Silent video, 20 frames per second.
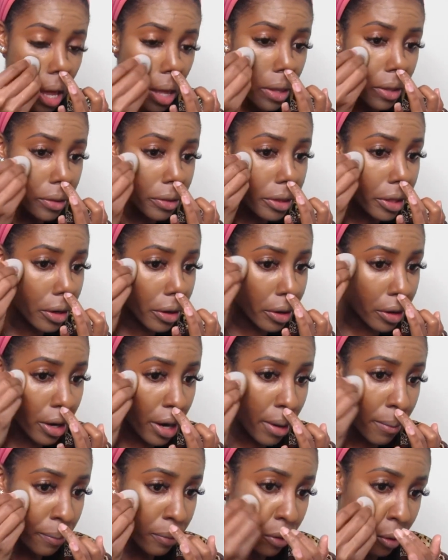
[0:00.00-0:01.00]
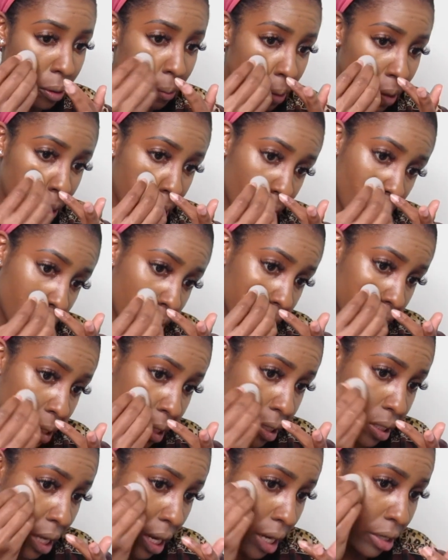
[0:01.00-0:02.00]
their employment thing just
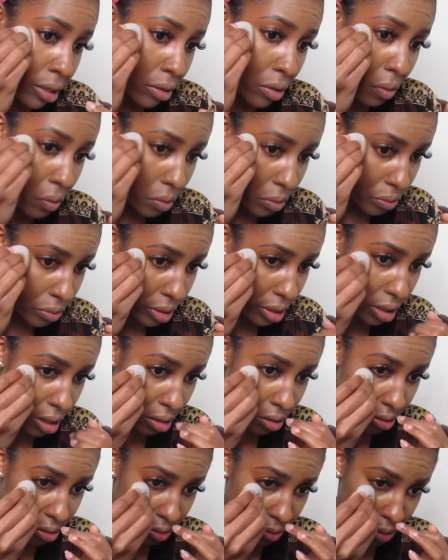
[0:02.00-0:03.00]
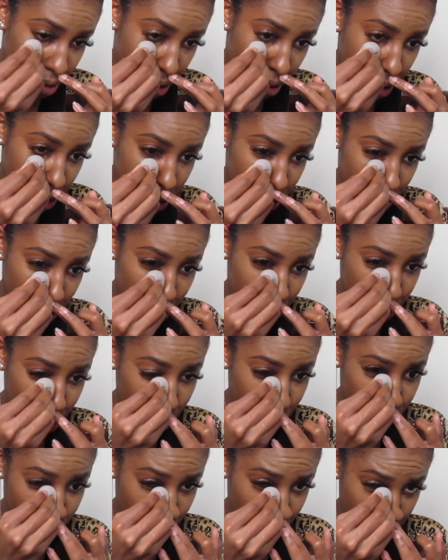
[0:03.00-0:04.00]
decide, you know what, we're not going to work because this shit
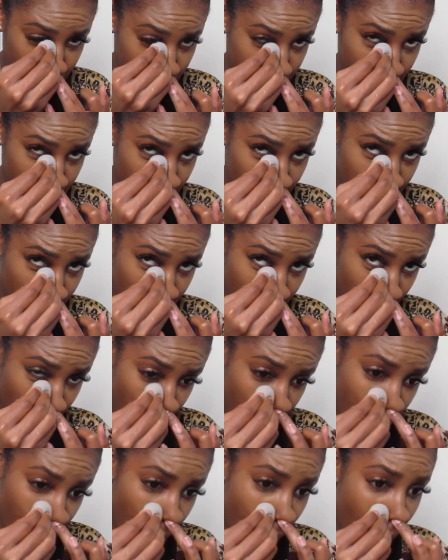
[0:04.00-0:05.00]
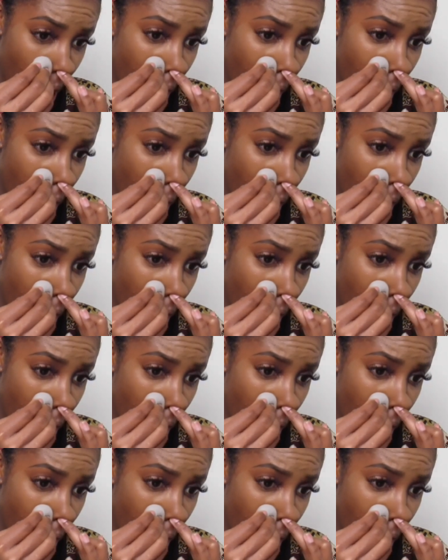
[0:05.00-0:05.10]
is bullshit, you know,